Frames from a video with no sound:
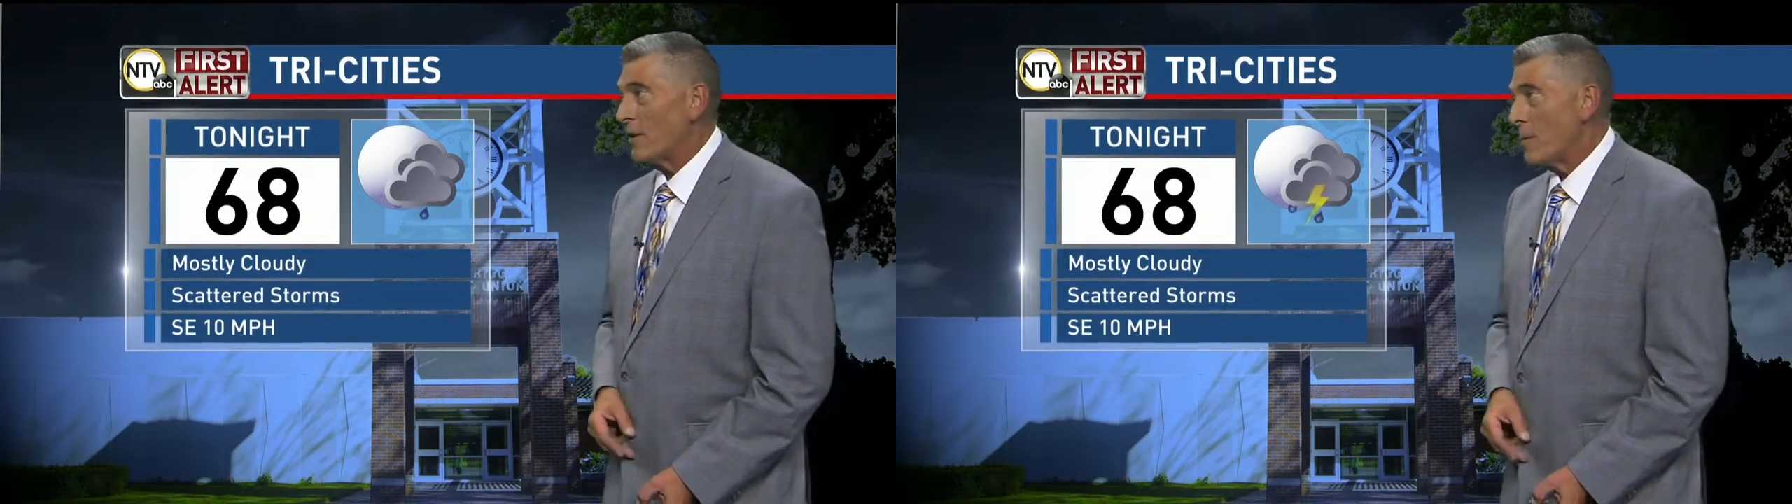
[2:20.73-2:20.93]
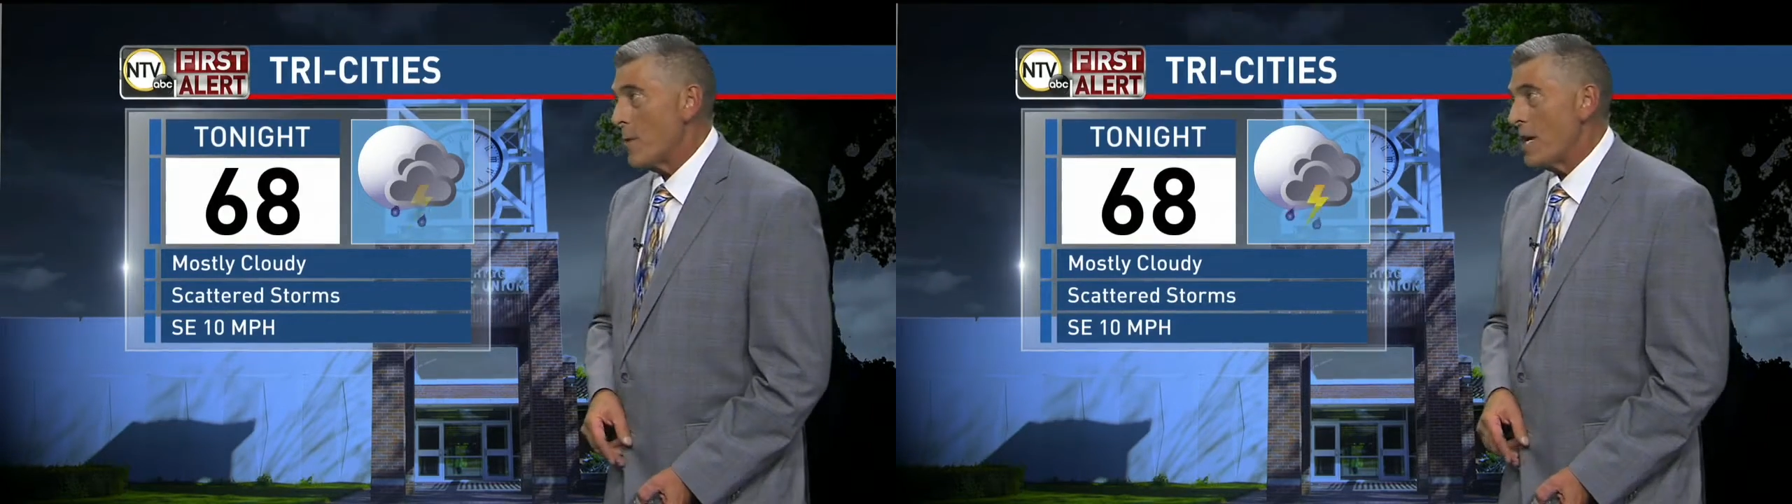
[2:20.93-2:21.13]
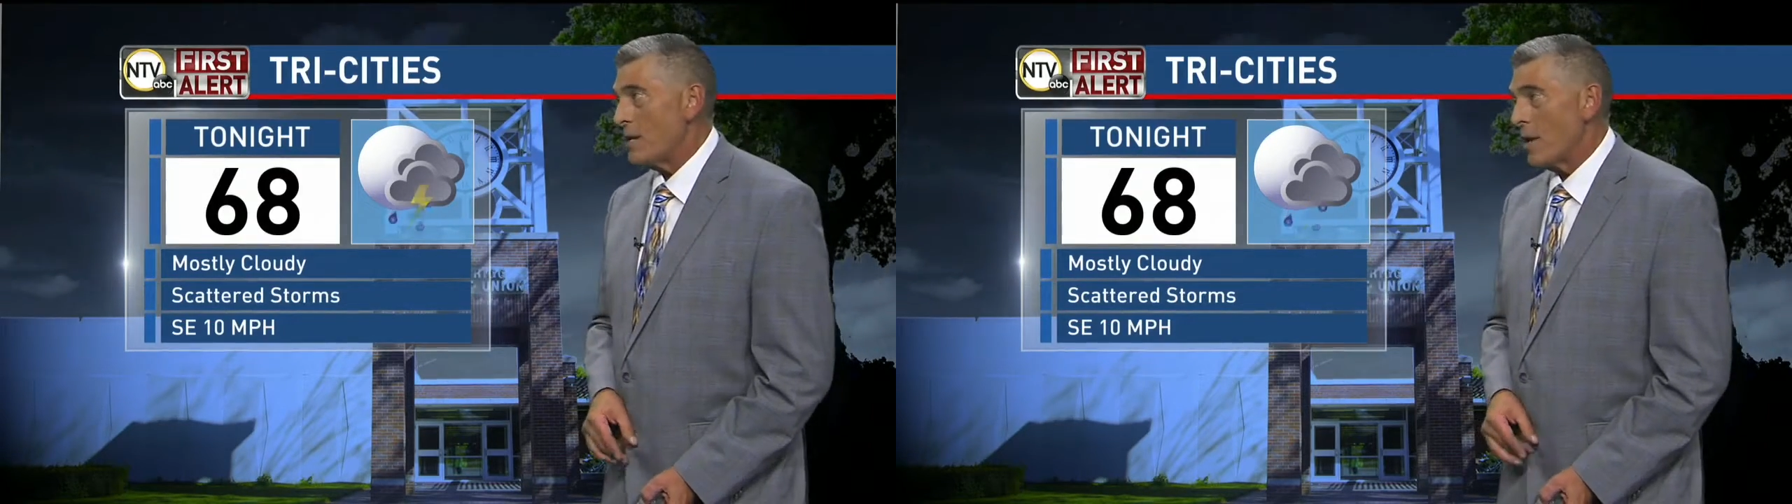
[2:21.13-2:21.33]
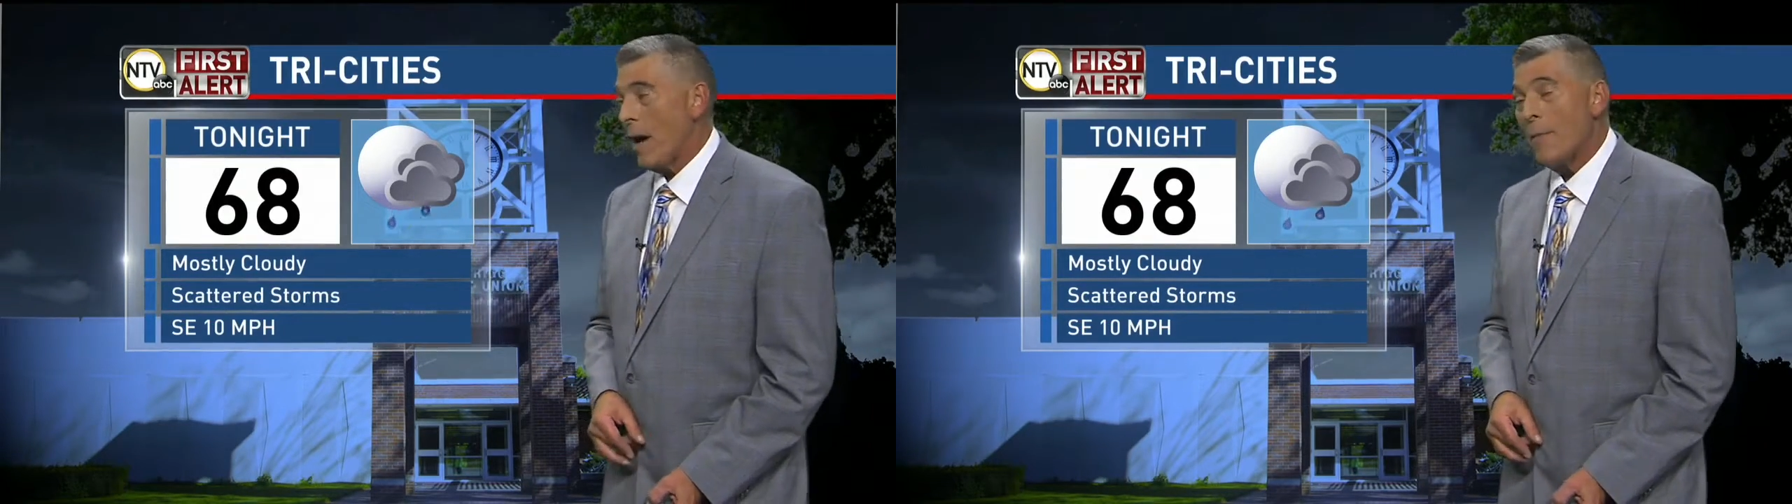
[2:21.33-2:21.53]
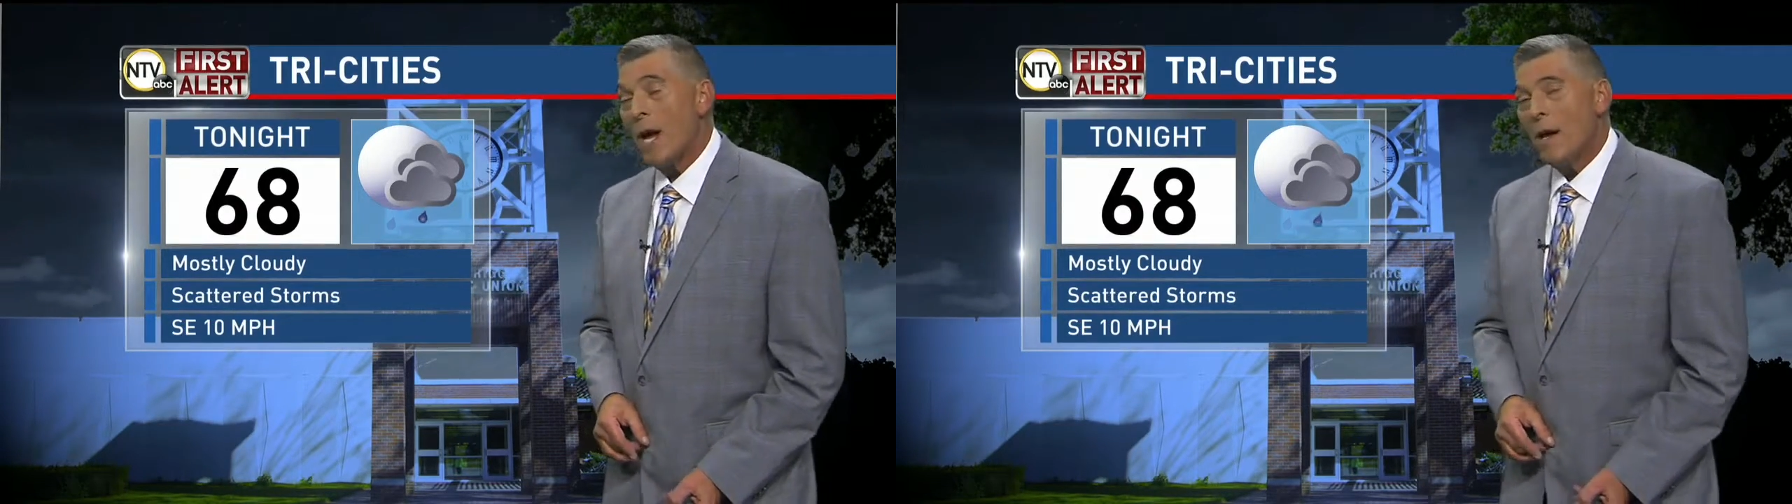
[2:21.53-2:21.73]
In the
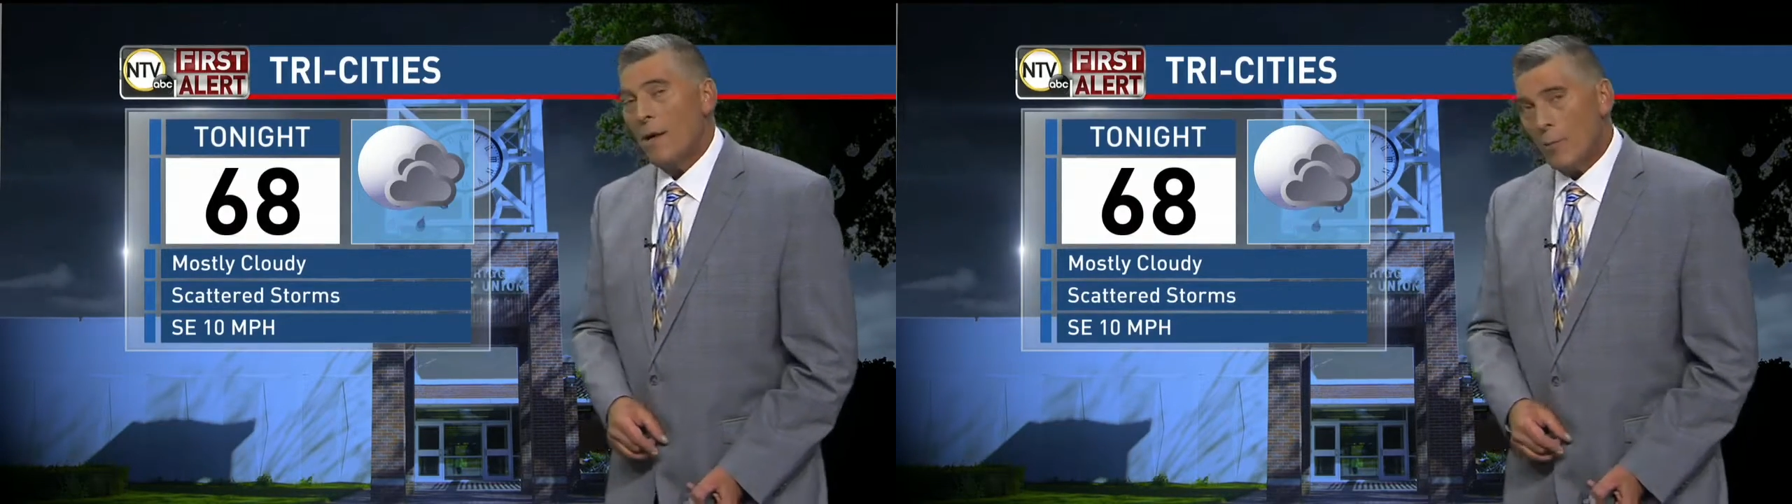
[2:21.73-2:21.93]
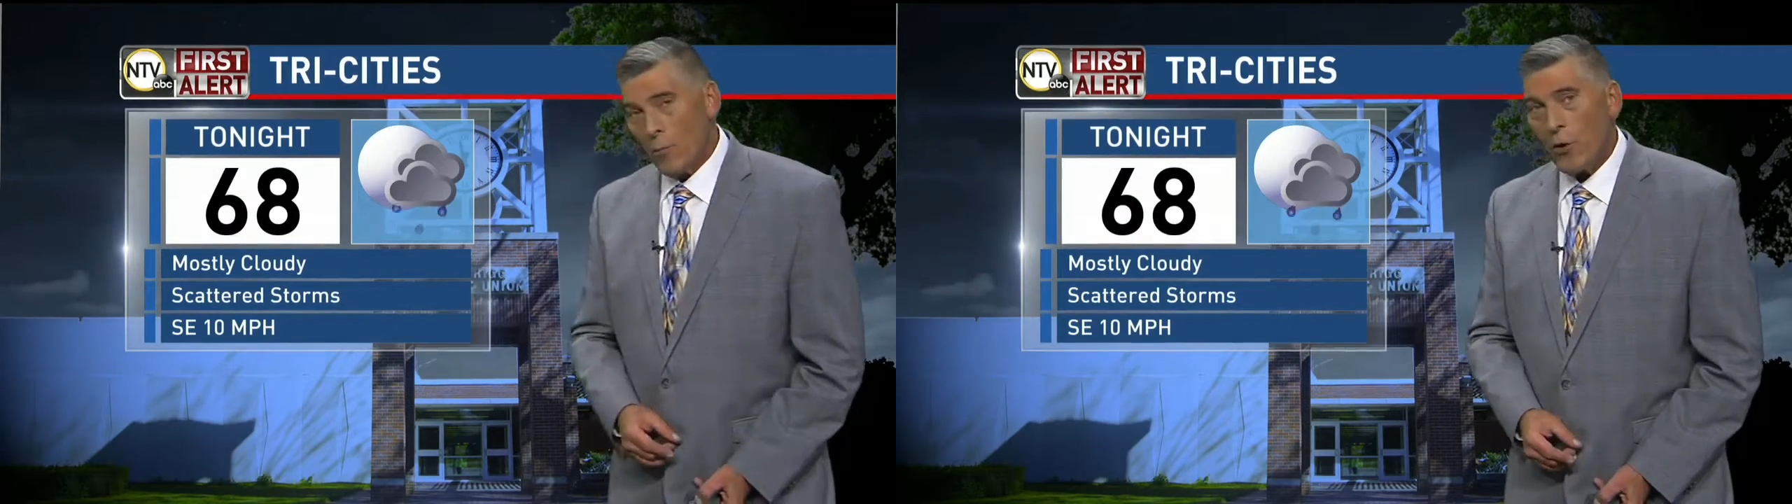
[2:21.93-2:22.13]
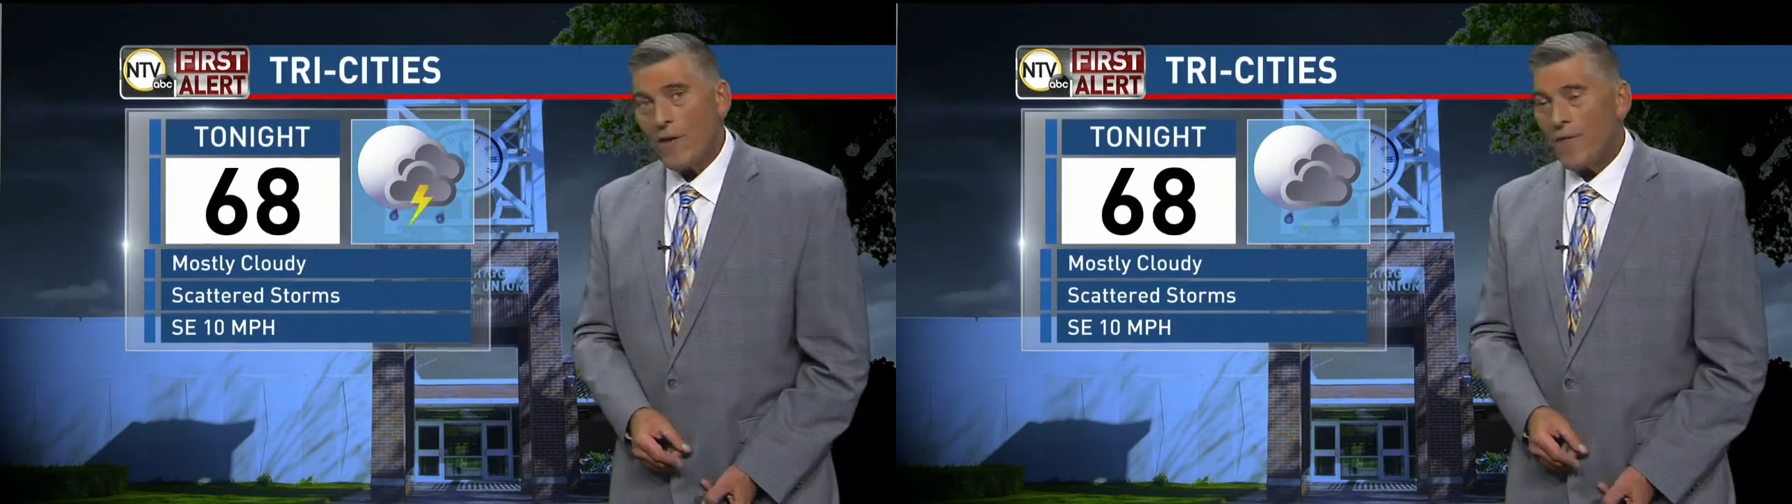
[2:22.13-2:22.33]
meantime, Pretty